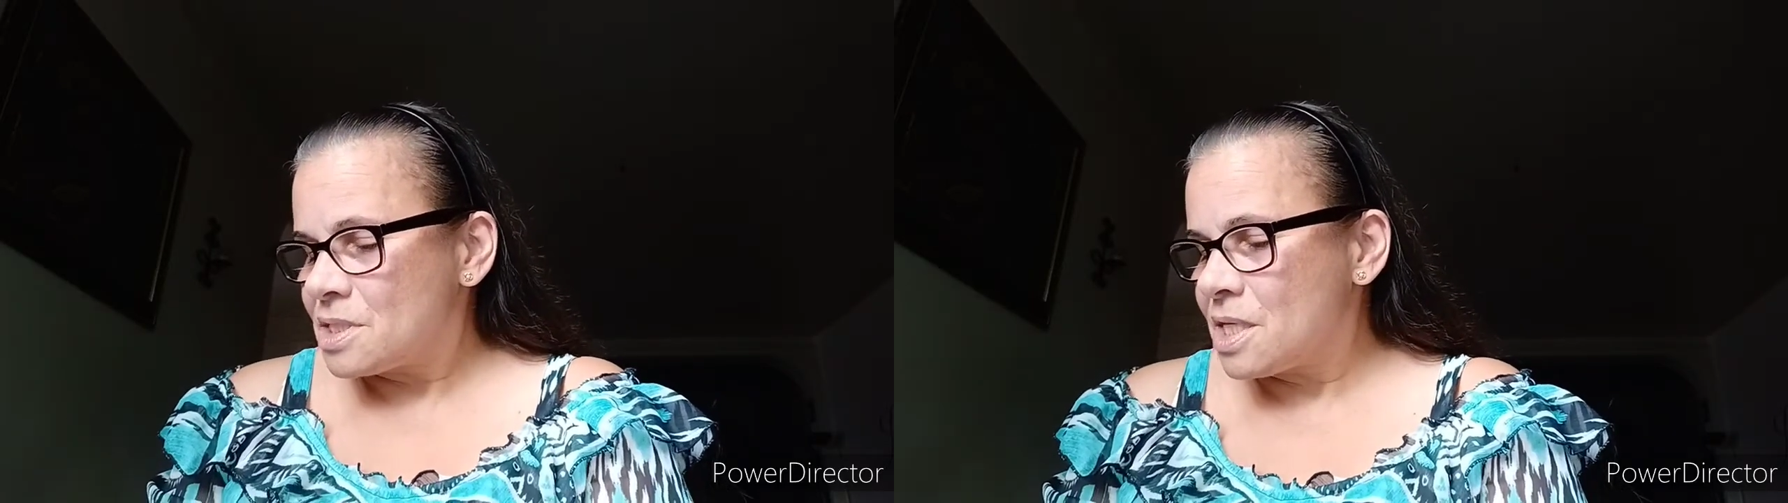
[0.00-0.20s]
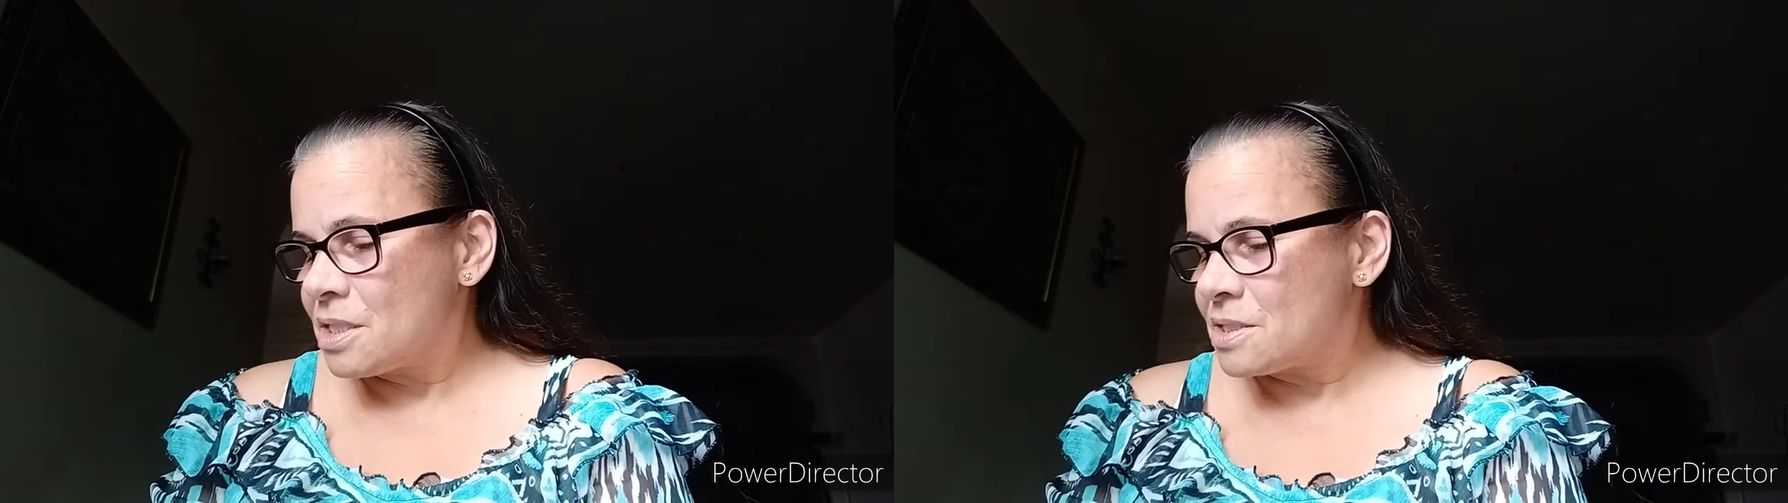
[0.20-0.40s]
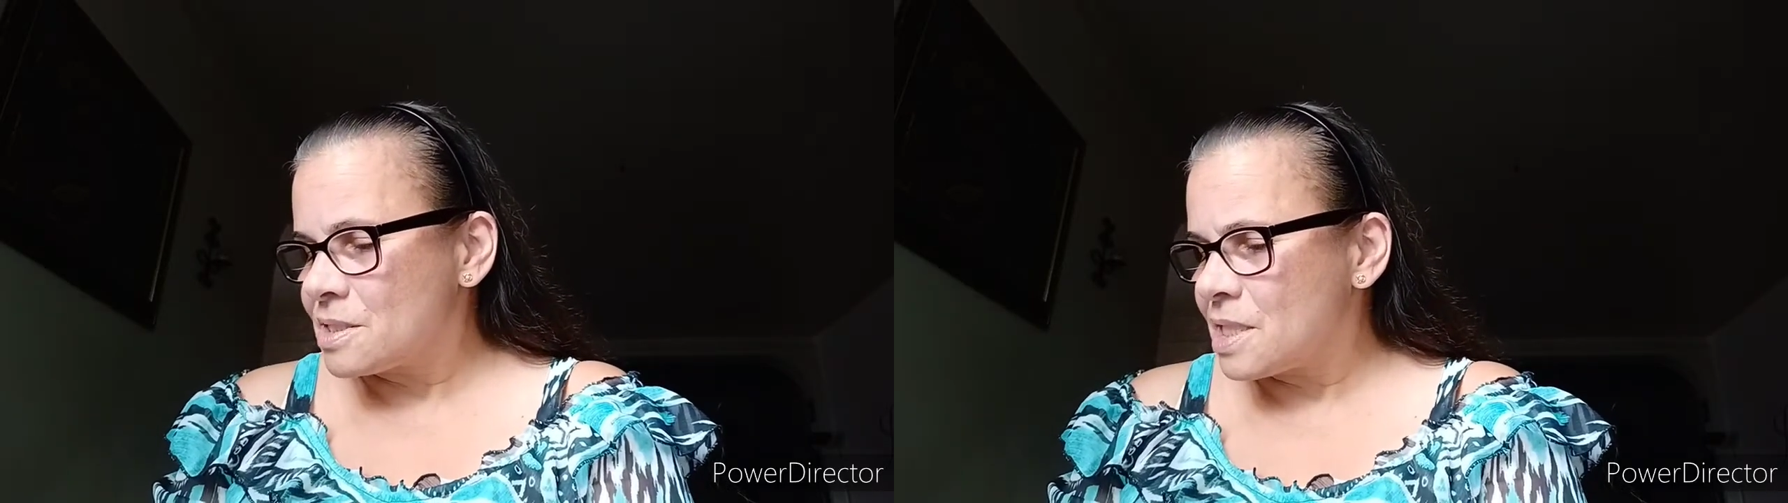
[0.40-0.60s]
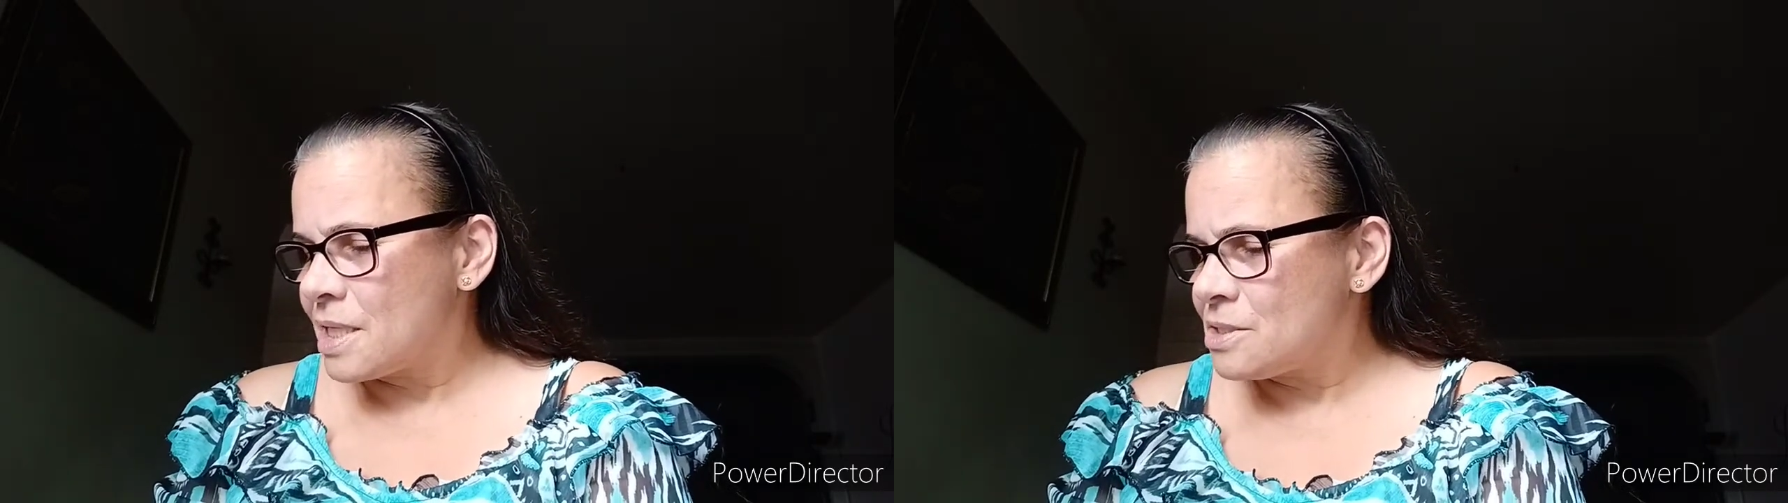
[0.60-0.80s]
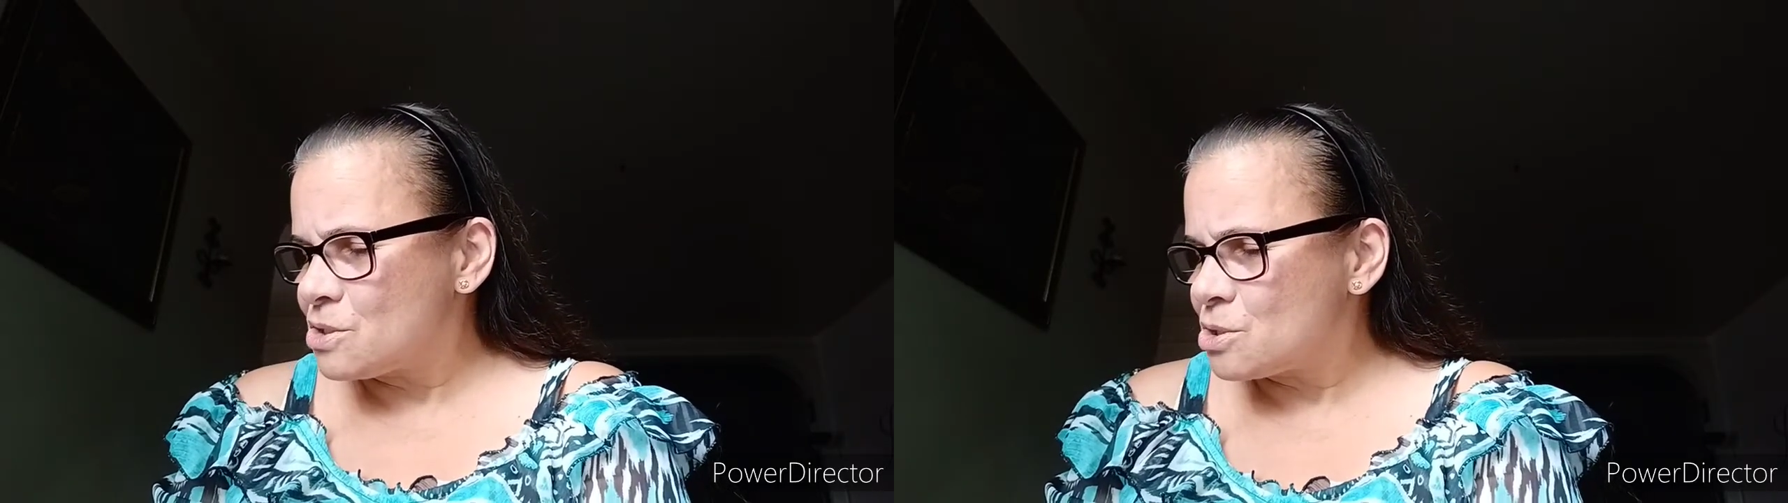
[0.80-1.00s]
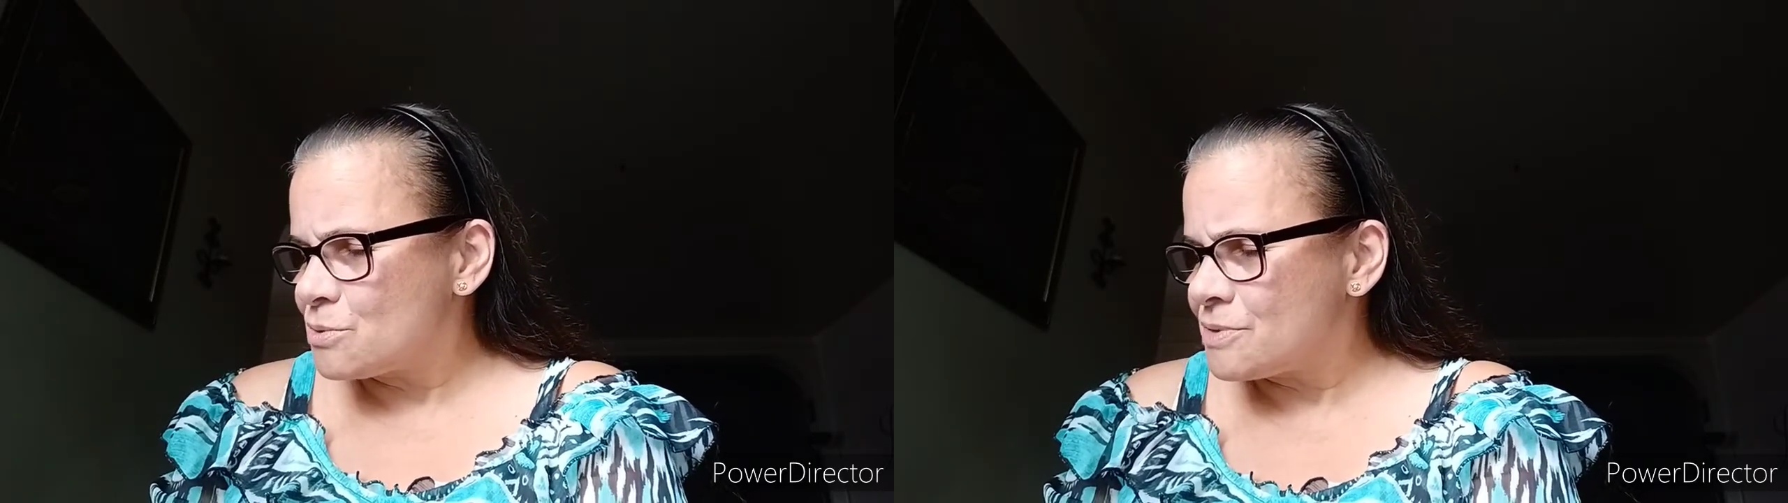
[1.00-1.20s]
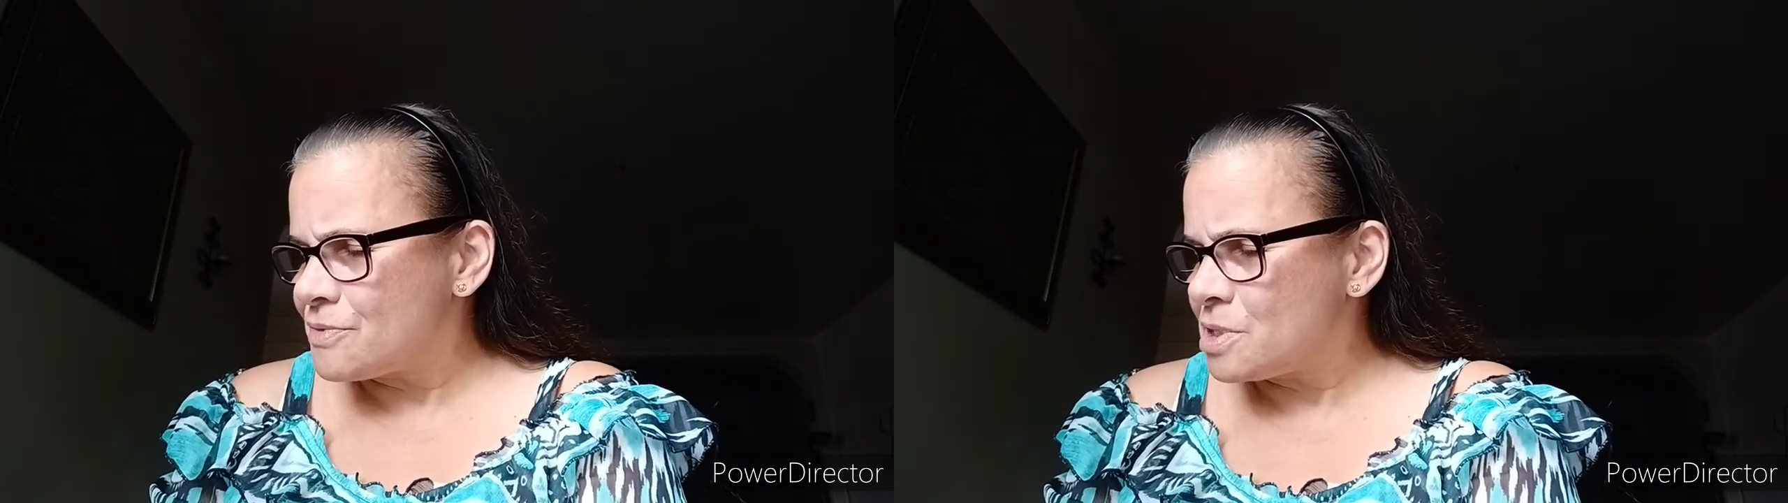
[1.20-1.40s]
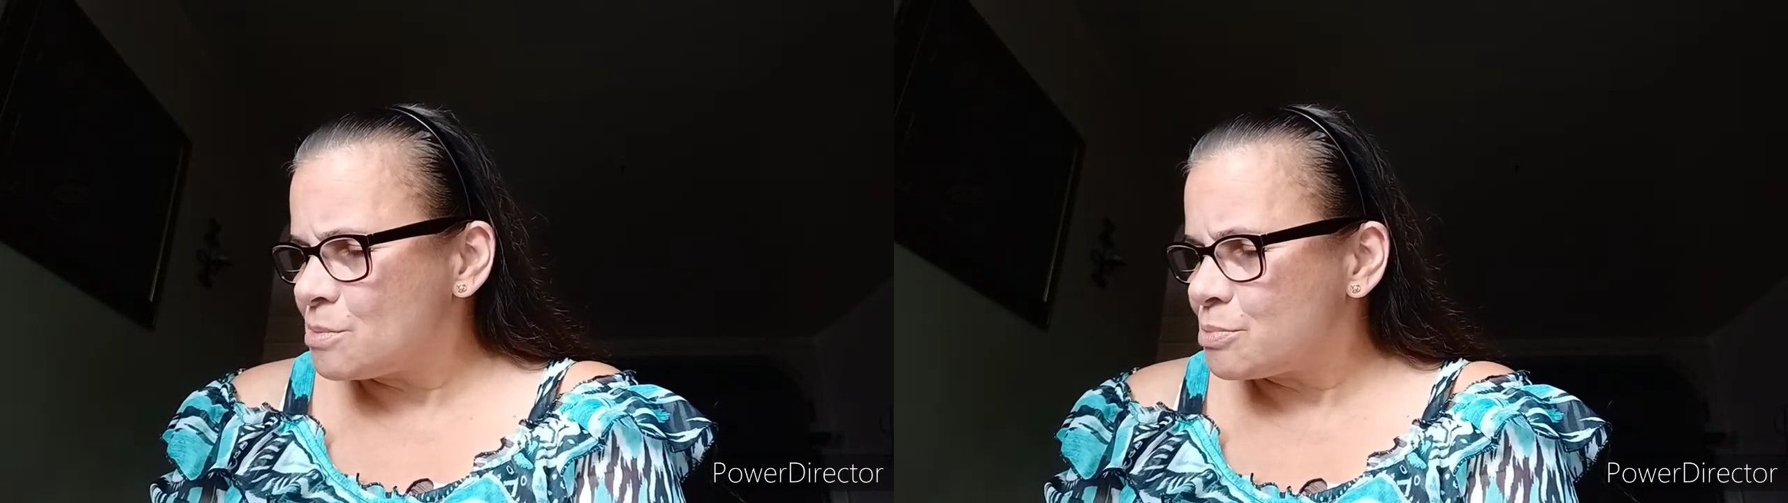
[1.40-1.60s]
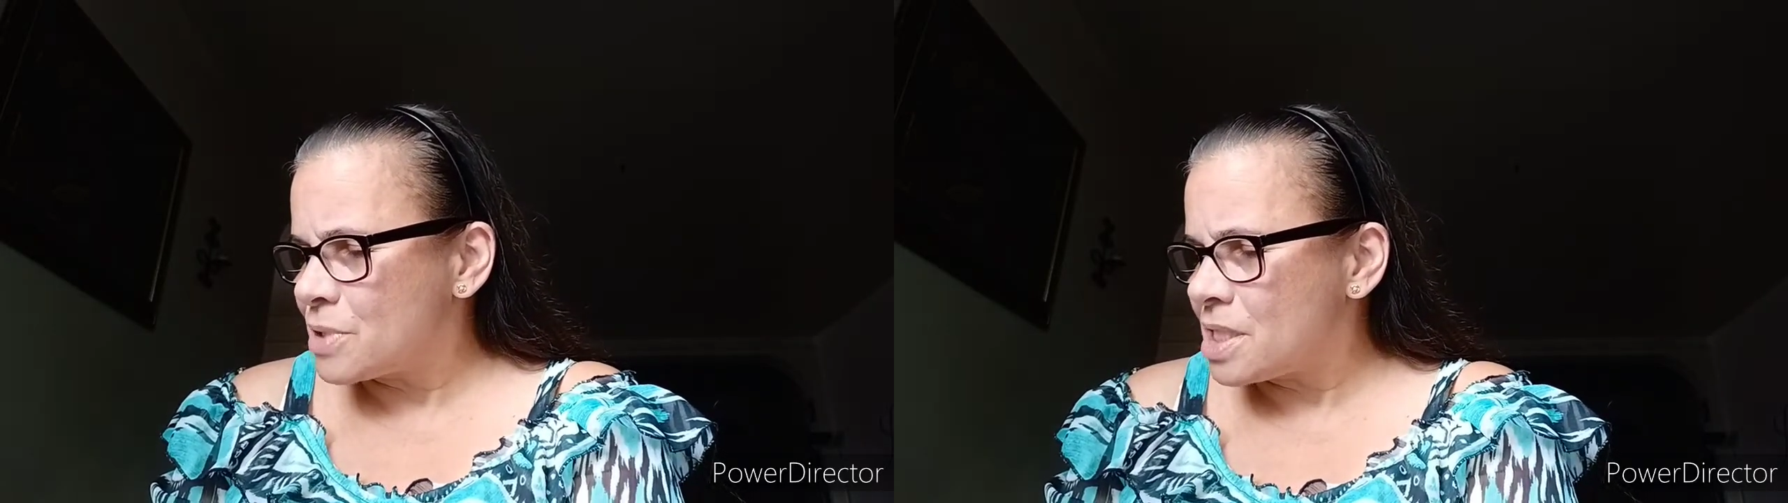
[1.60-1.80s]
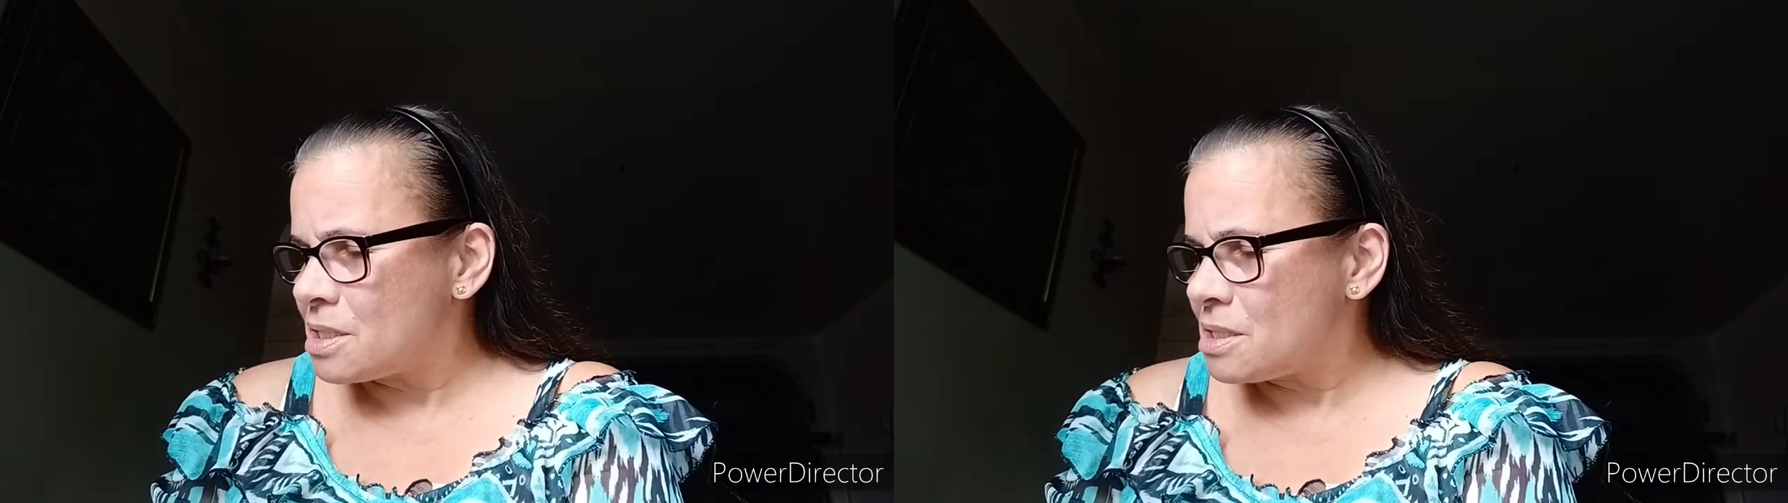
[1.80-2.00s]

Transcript: Take a slice to reveal bright